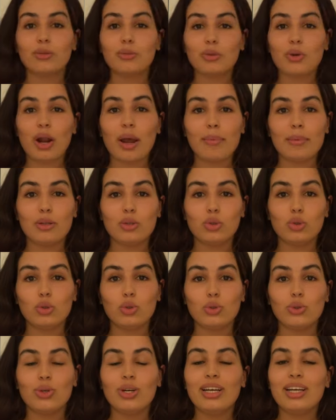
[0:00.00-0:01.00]
subscribing
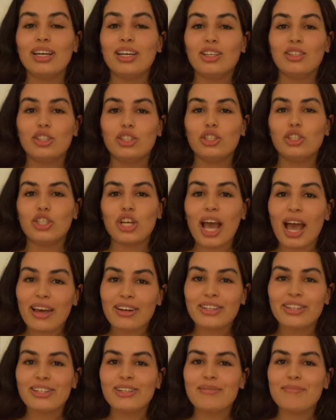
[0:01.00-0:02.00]
to the
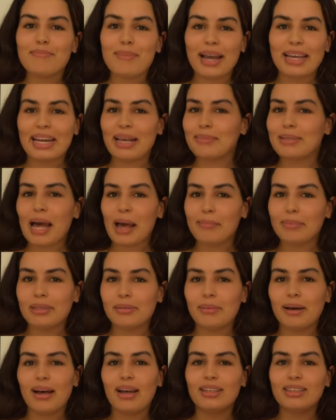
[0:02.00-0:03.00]
channel. My name's
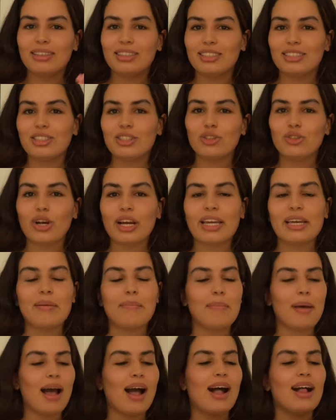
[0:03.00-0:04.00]
Habiba, this is
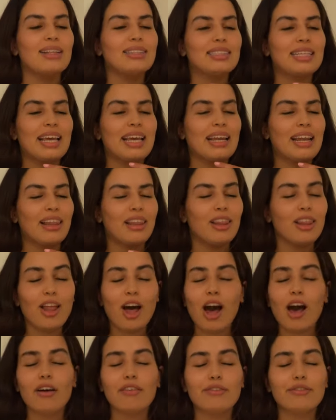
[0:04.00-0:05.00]
Trekking Pals, and
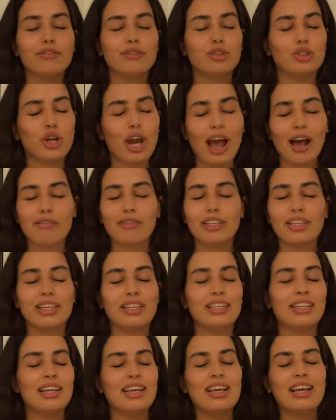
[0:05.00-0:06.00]
love
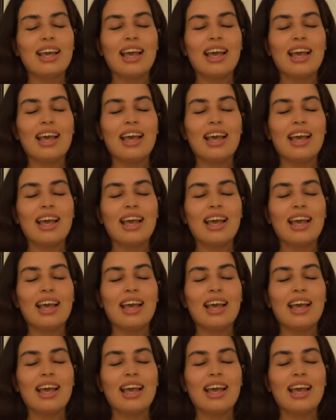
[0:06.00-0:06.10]
traveling,